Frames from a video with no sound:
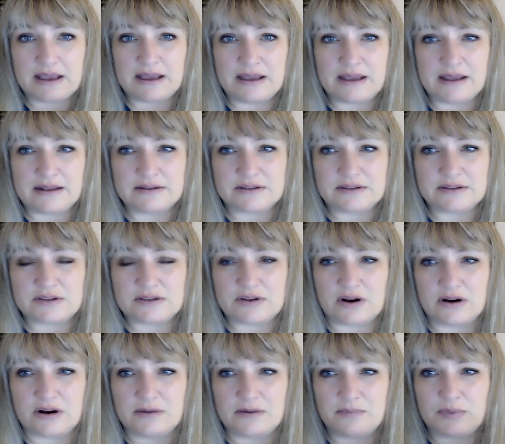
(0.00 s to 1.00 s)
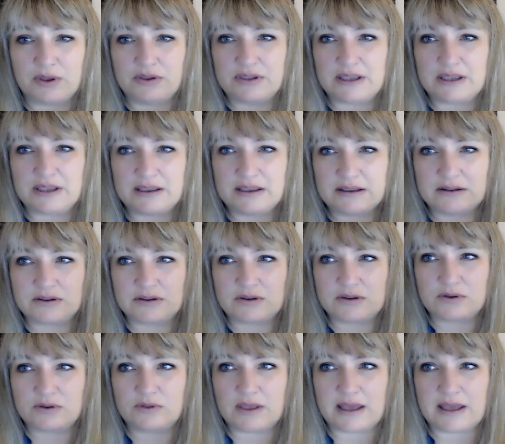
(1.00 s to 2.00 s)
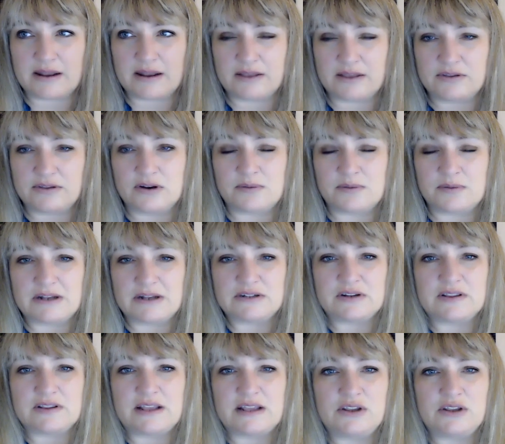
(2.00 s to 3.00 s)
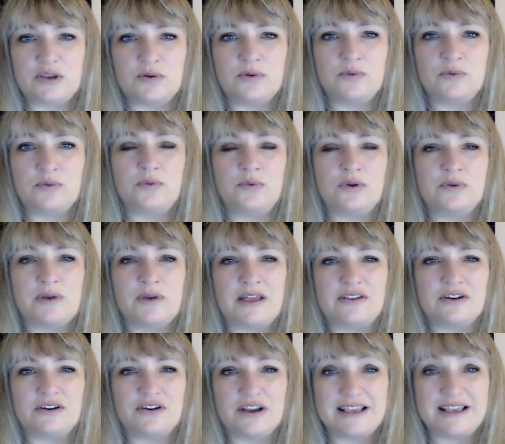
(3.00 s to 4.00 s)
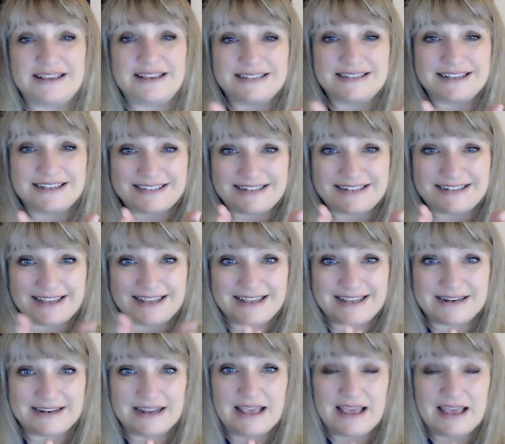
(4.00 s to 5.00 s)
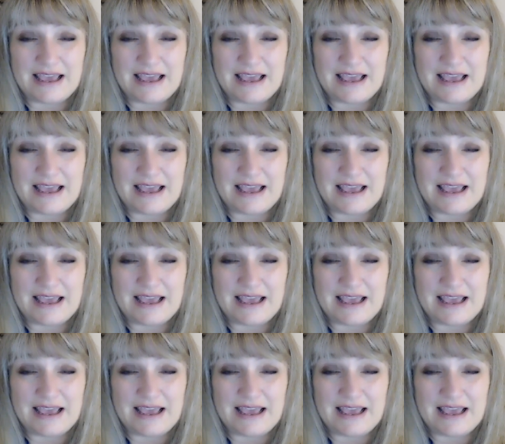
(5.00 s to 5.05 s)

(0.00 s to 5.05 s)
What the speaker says: and start building into that other dimension that you would rather exist in